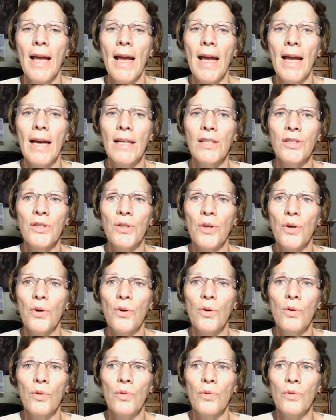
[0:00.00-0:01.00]
And
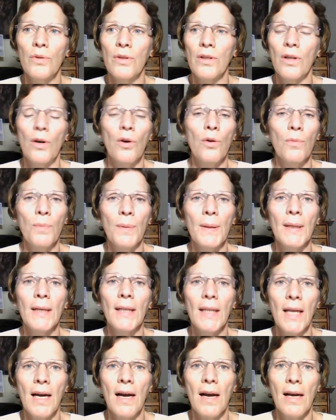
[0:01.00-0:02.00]
so the
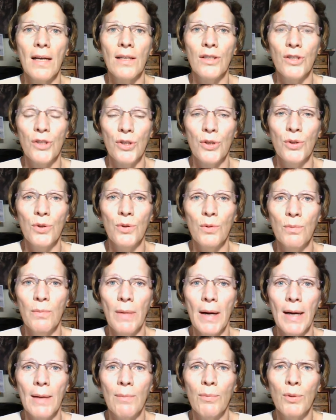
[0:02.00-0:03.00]
opening line to
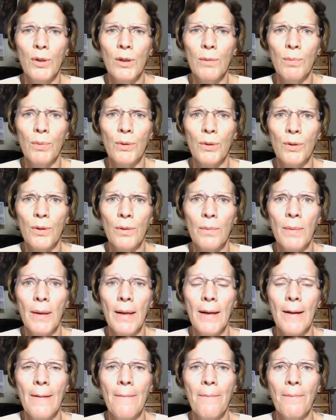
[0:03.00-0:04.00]
my book blurb
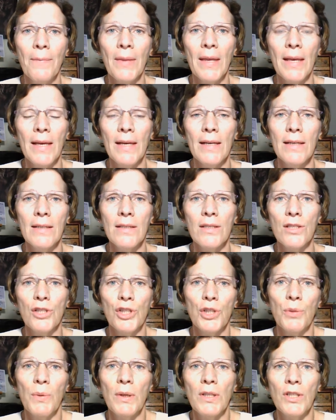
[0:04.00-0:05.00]
is,
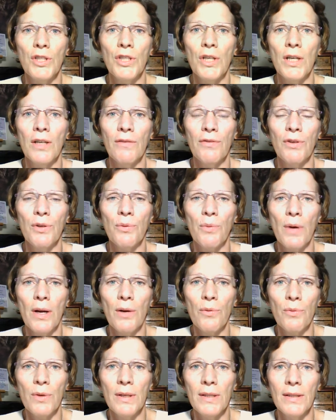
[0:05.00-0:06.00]
she went to jail for the
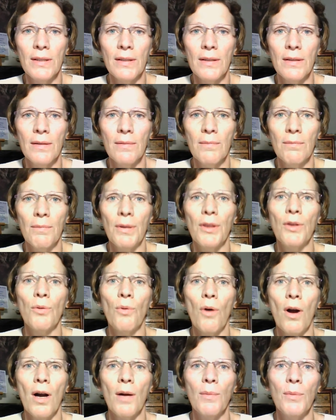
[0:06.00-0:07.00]
right reason, but the
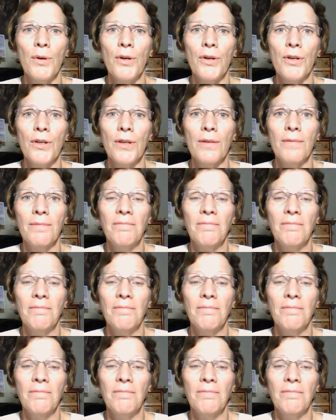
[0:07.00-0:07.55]
wrong murder.